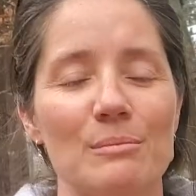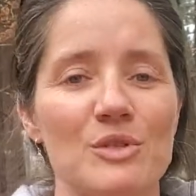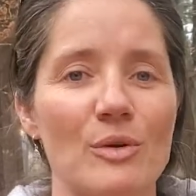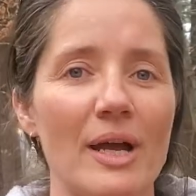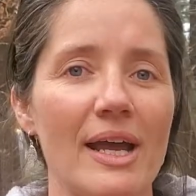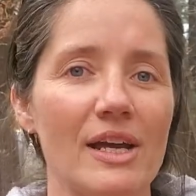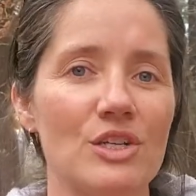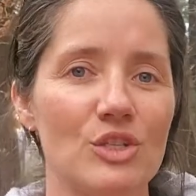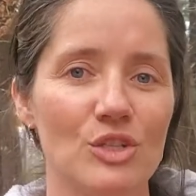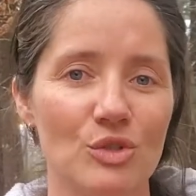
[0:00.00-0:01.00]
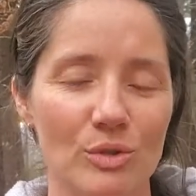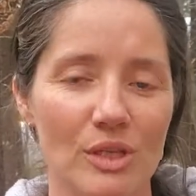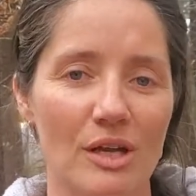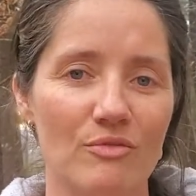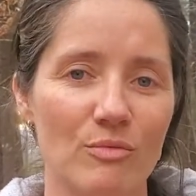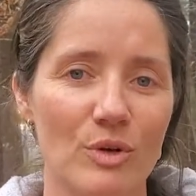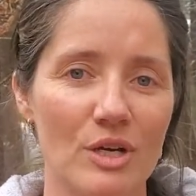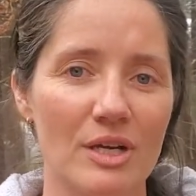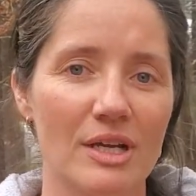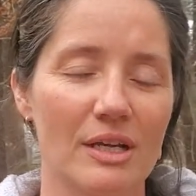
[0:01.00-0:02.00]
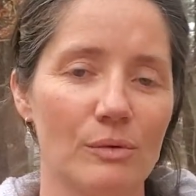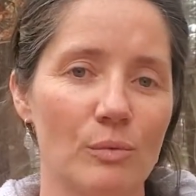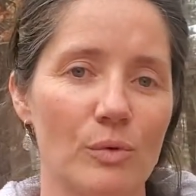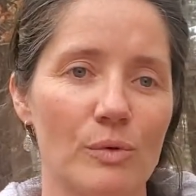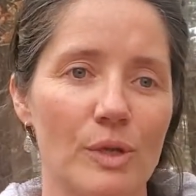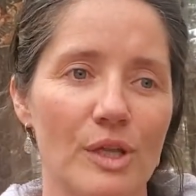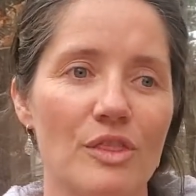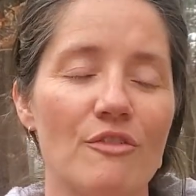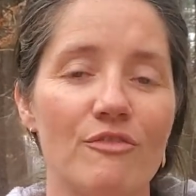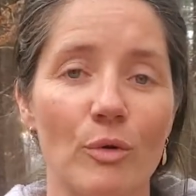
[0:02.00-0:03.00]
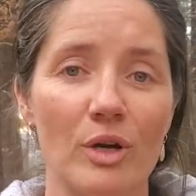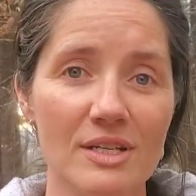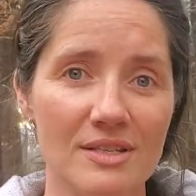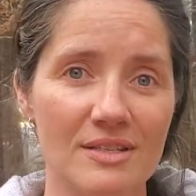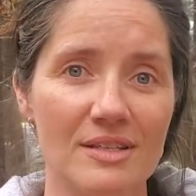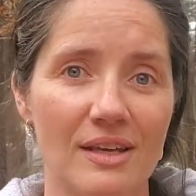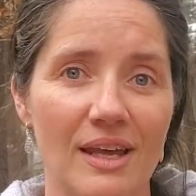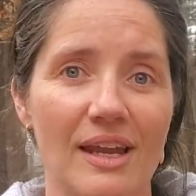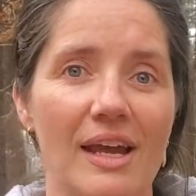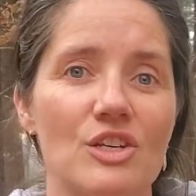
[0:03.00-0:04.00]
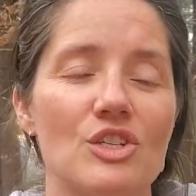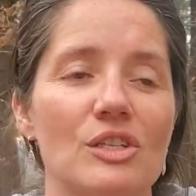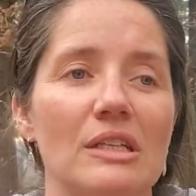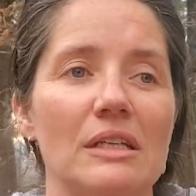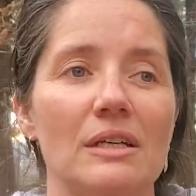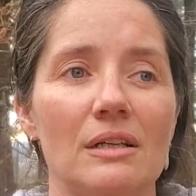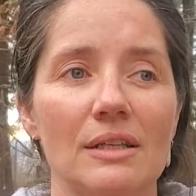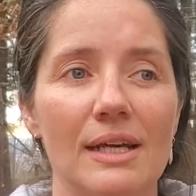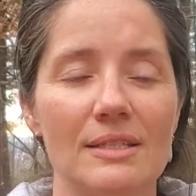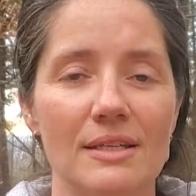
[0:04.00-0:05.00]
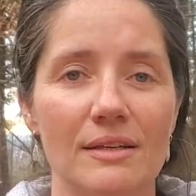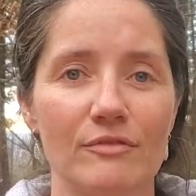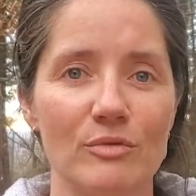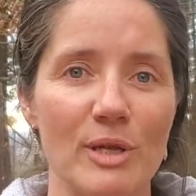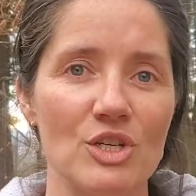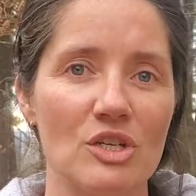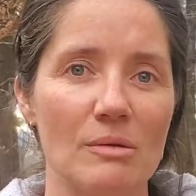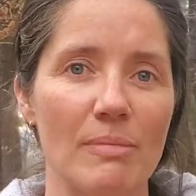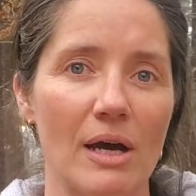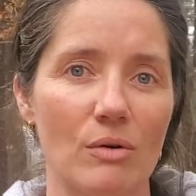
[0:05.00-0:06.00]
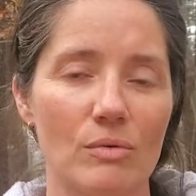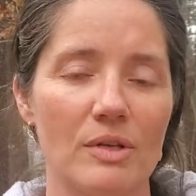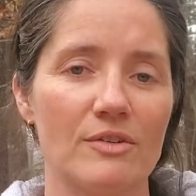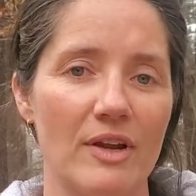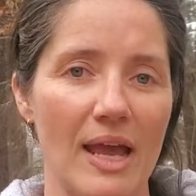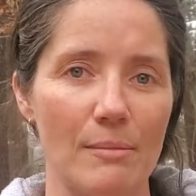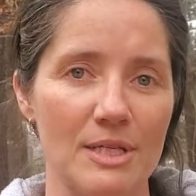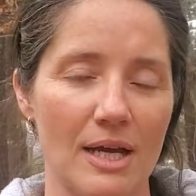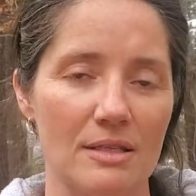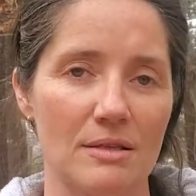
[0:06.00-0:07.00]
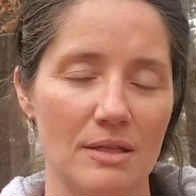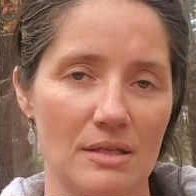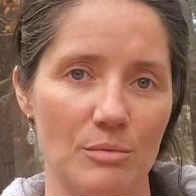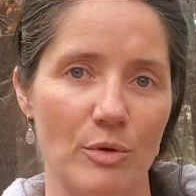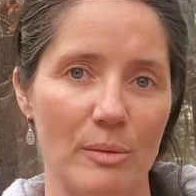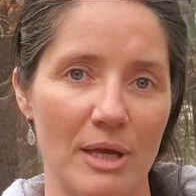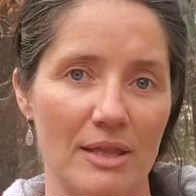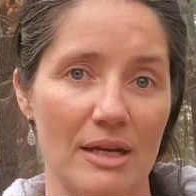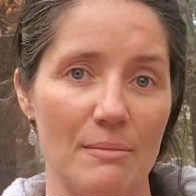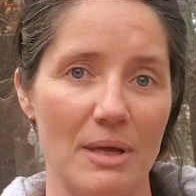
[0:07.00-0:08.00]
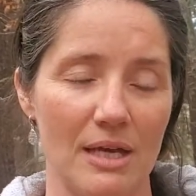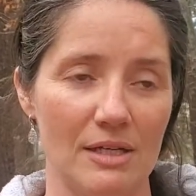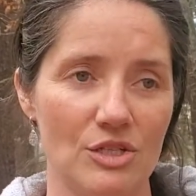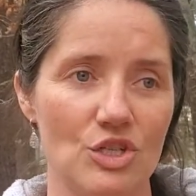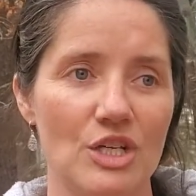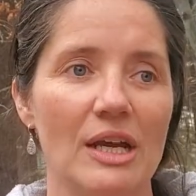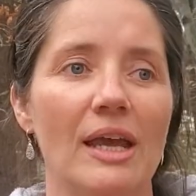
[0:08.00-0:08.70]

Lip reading: So I actually do a lot of work in the forest and actually collecting information about different habitats on the WMA that I manage